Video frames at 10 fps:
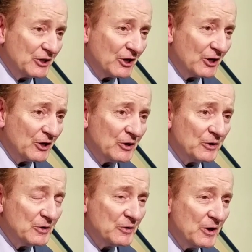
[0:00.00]
Uh,
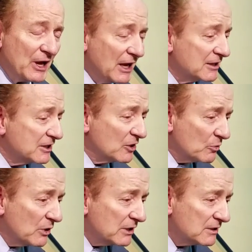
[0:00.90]
and you know
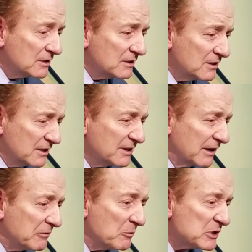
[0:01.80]
what? You
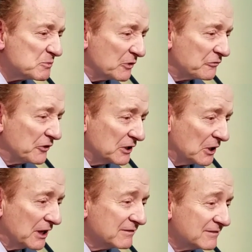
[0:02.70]
have a much more fun life.